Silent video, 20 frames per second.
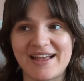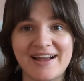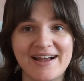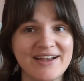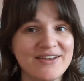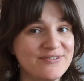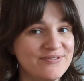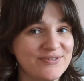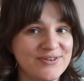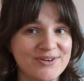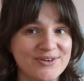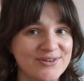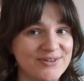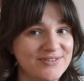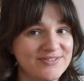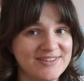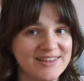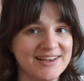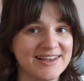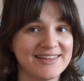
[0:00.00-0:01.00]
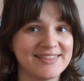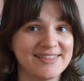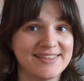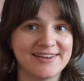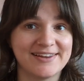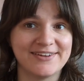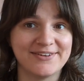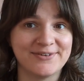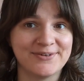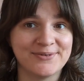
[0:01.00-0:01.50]
I feel like
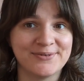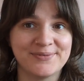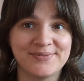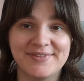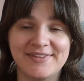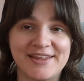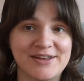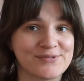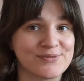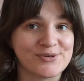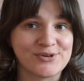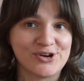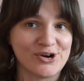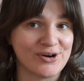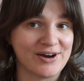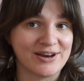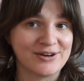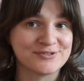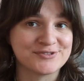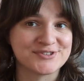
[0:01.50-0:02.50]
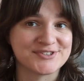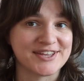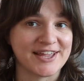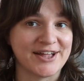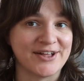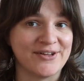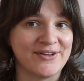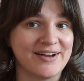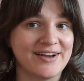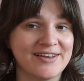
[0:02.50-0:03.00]
they'll never go out of
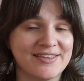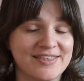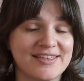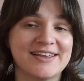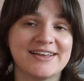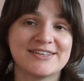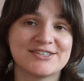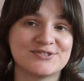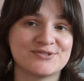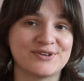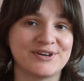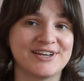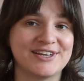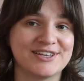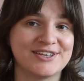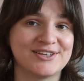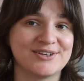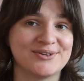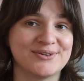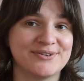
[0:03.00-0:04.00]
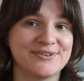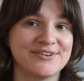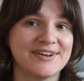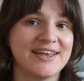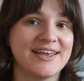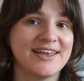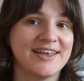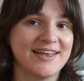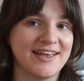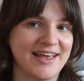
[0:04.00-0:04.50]
style. I think it's very cute
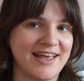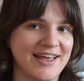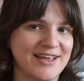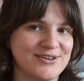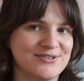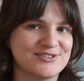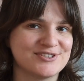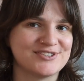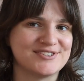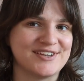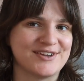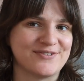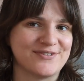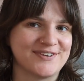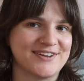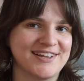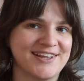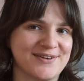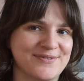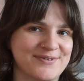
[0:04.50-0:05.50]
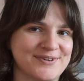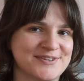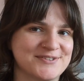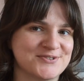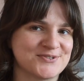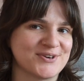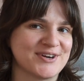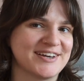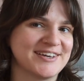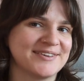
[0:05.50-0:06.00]
and you should definitely give it a
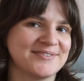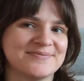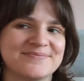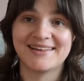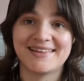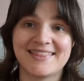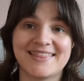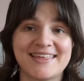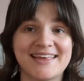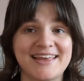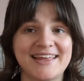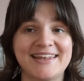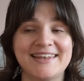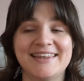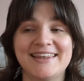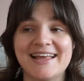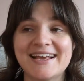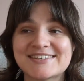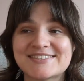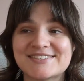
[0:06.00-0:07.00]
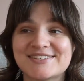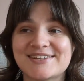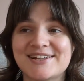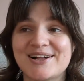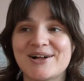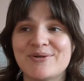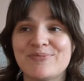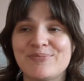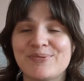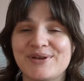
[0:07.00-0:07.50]
try. Then next
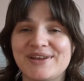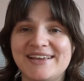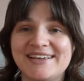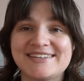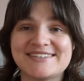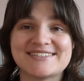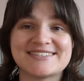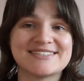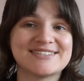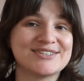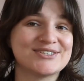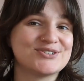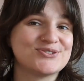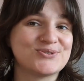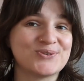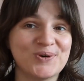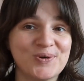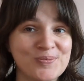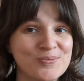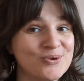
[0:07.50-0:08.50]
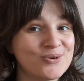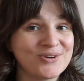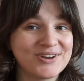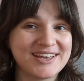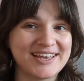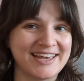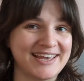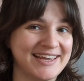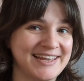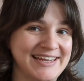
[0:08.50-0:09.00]
up is an adorable
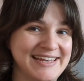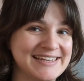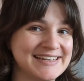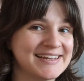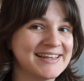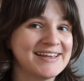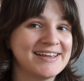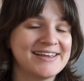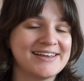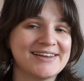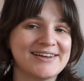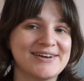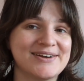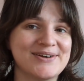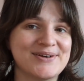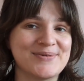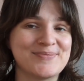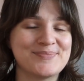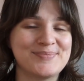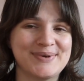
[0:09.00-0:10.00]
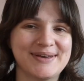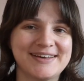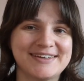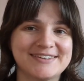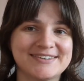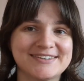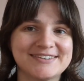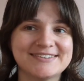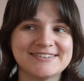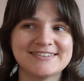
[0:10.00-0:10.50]
cat
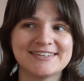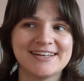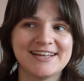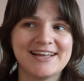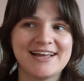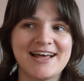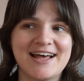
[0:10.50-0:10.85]
pattern.